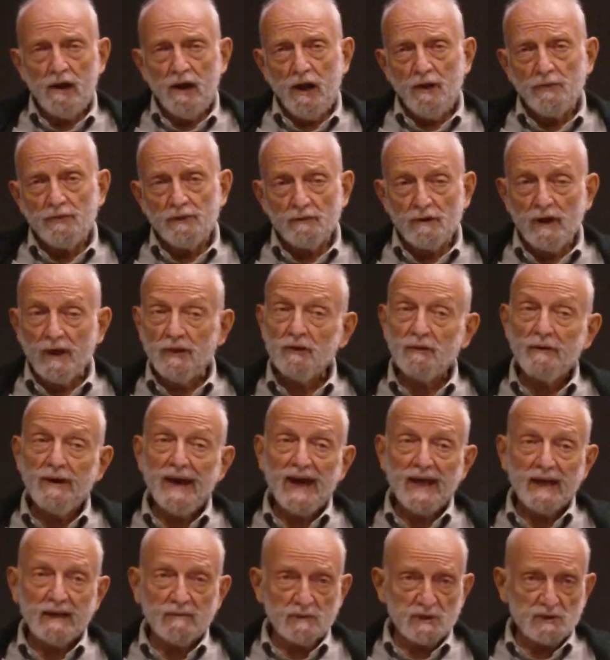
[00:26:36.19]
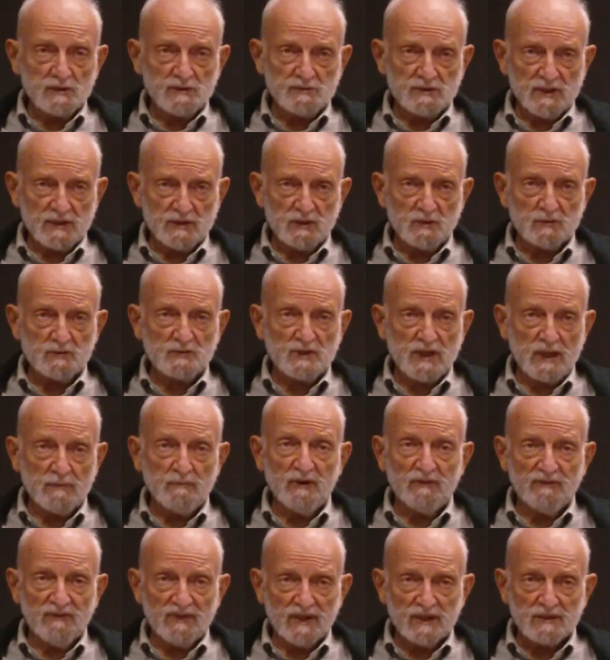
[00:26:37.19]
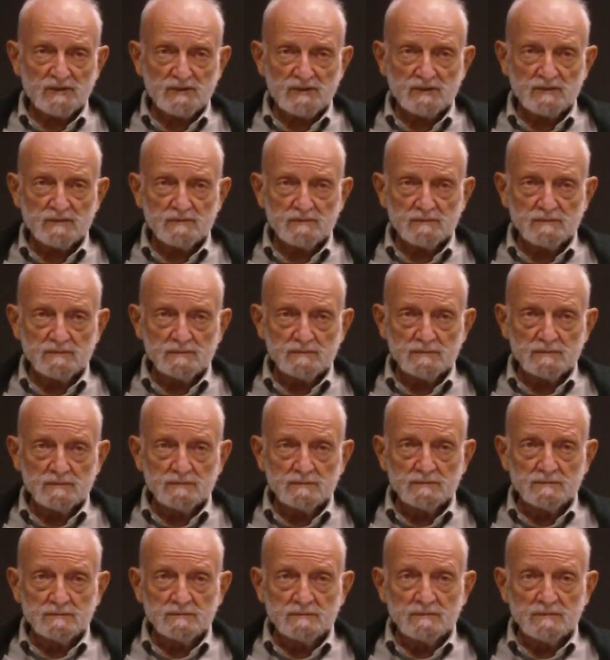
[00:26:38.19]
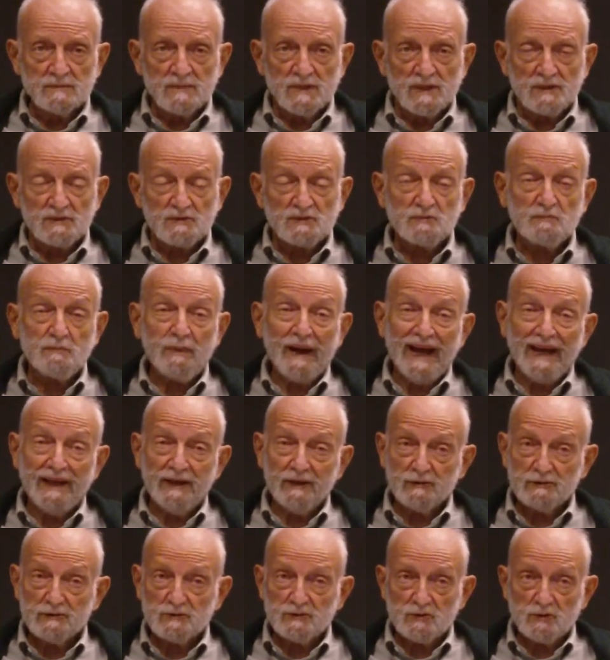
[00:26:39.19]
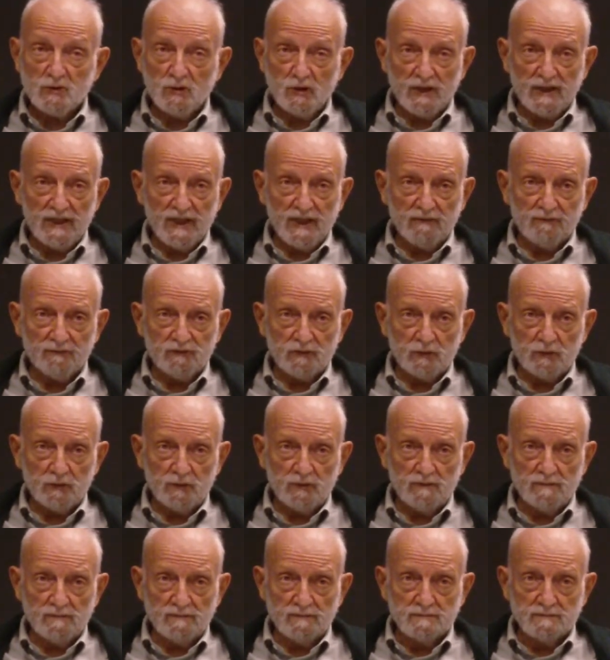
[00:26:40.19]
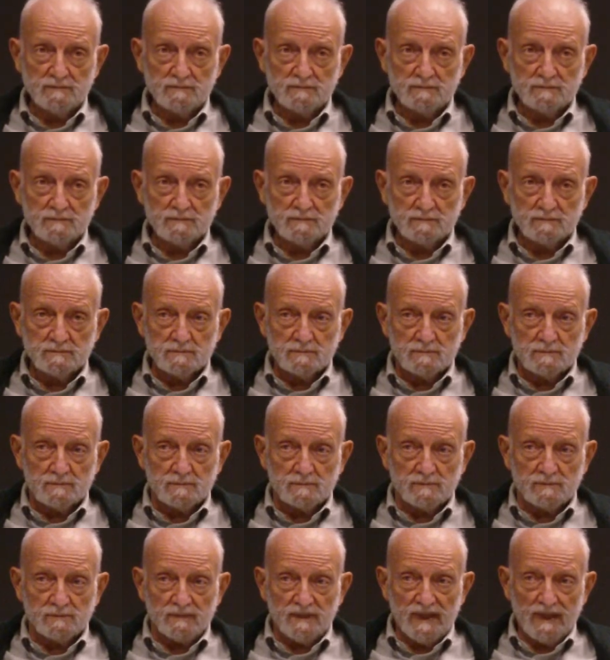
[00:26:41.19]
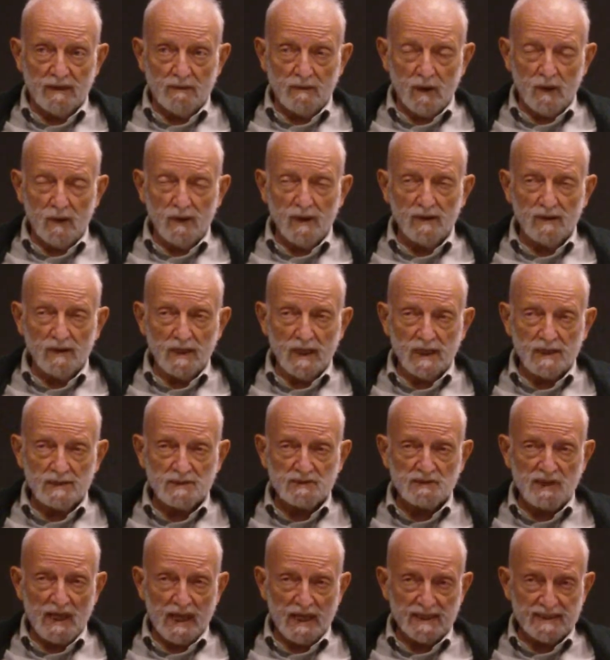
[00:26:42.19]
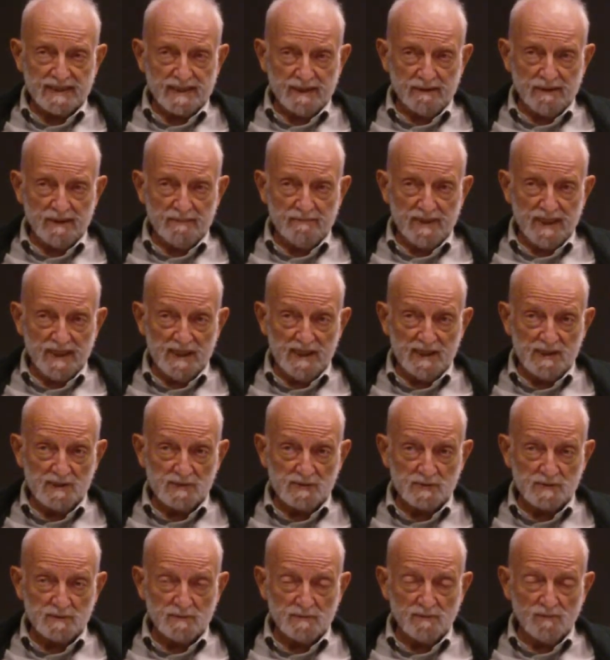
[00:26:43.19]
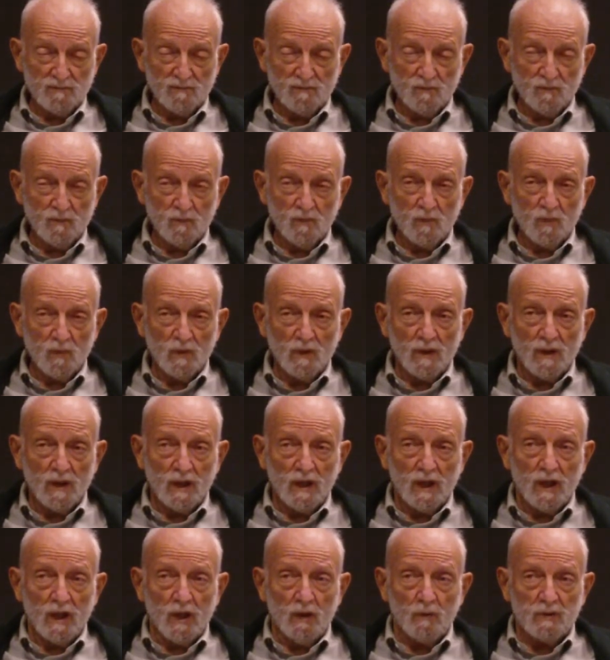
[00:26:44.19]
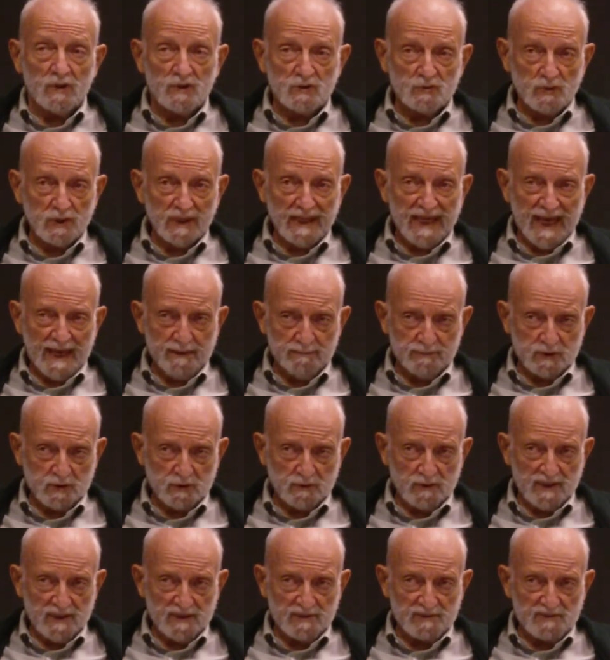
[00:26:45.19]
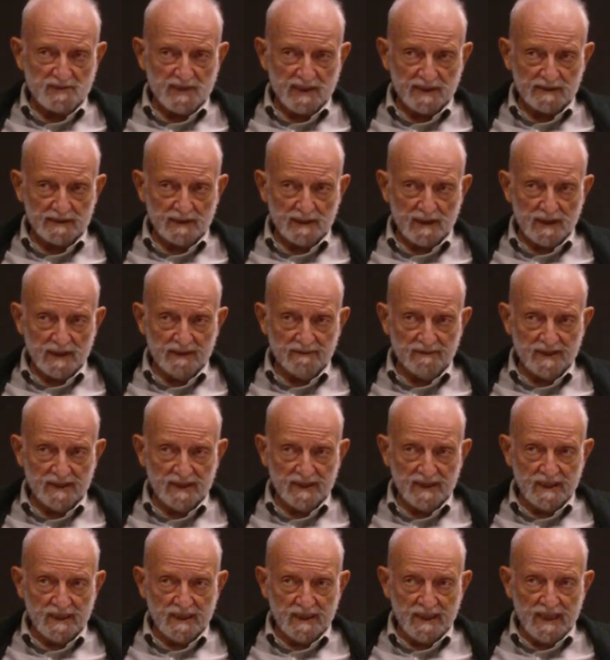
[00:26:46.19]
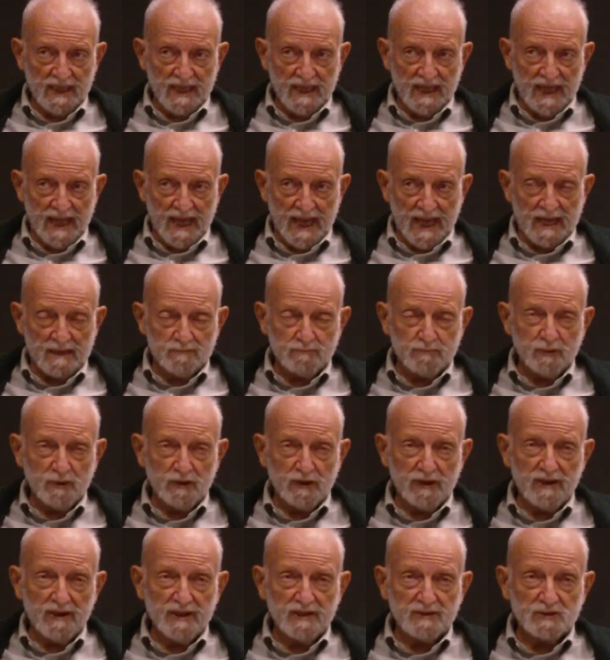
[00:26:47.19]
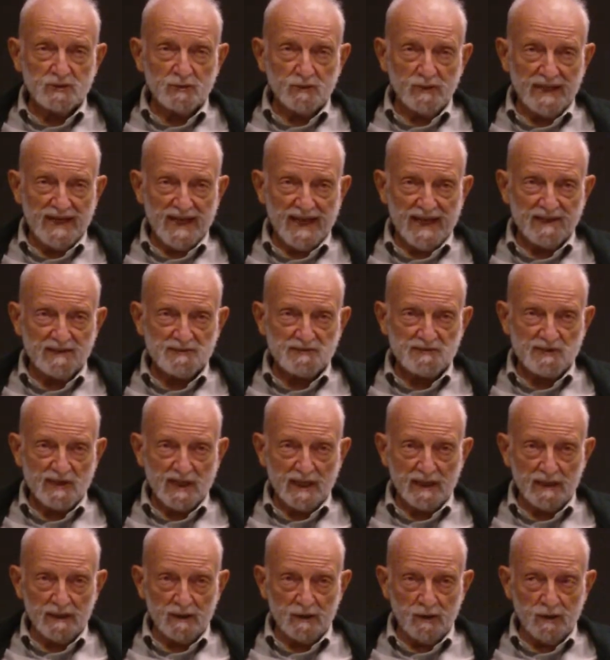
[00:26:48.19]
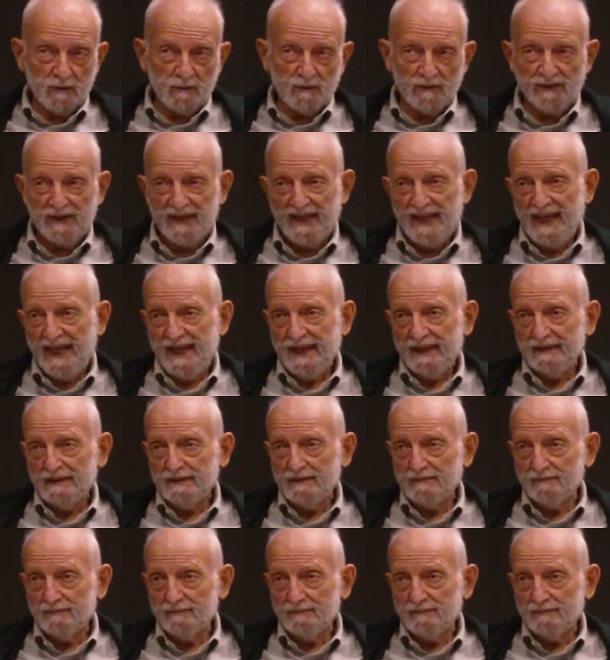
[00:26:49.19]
There are other animals that do some of this. Spiders store their food. There are solitary bees, which will capture an insect larva and put it into an egg cell along with an egg.